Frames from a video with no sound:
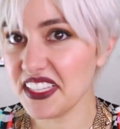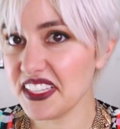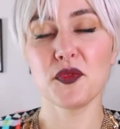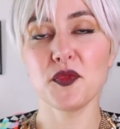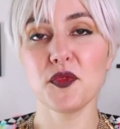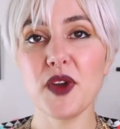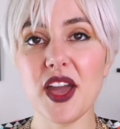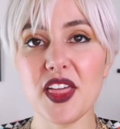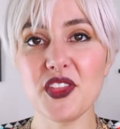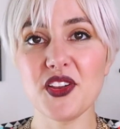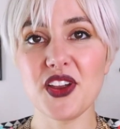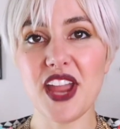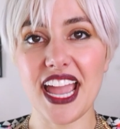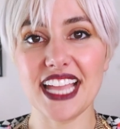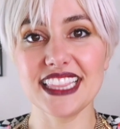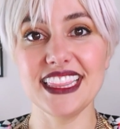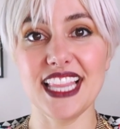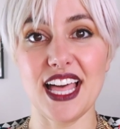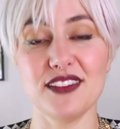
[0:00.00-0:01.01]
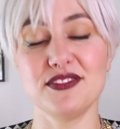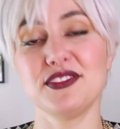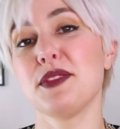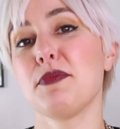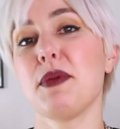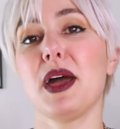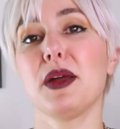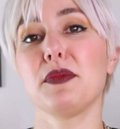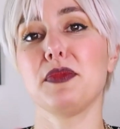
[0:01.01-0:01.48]
Whether I loved the
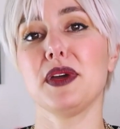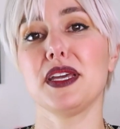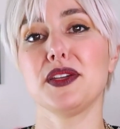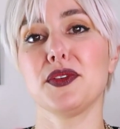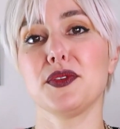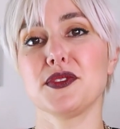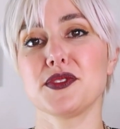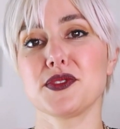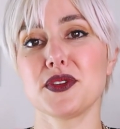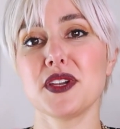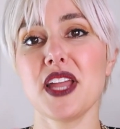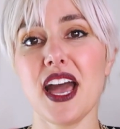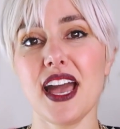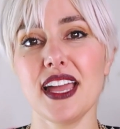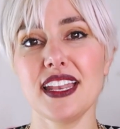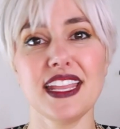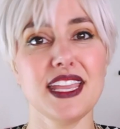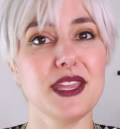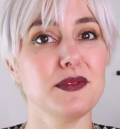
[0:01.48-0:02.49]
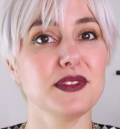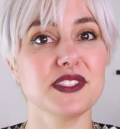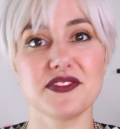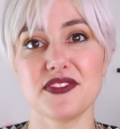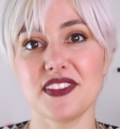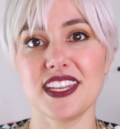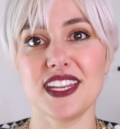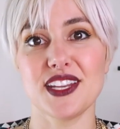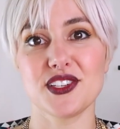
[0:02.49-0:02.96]
bound buttonholes or not, it was
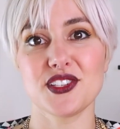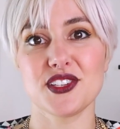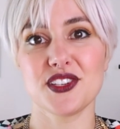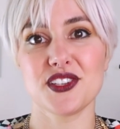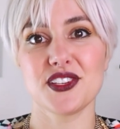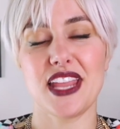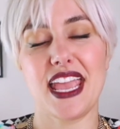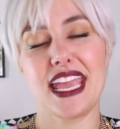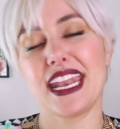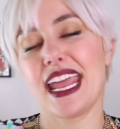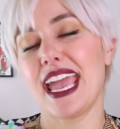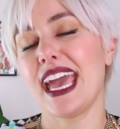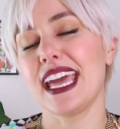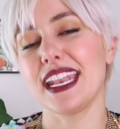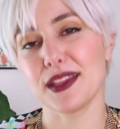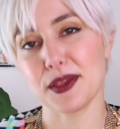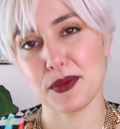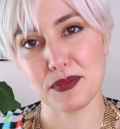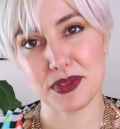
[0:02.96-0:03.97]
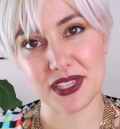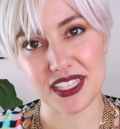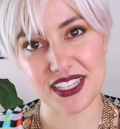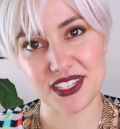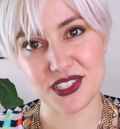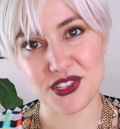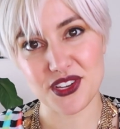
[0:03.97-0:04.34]
finished and I had a completed